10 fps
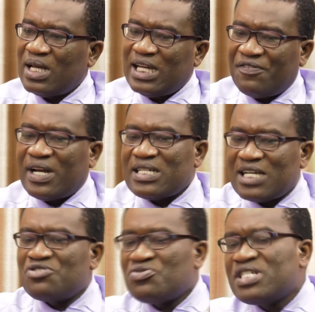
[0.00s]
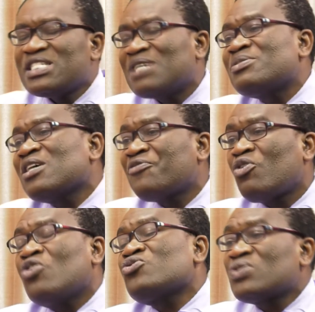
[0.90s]
The financial institutions themselves
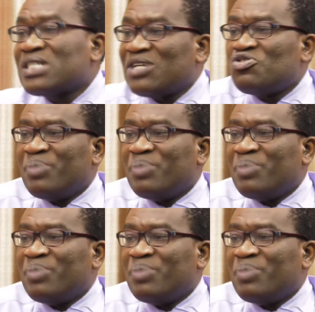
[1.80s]
also stand to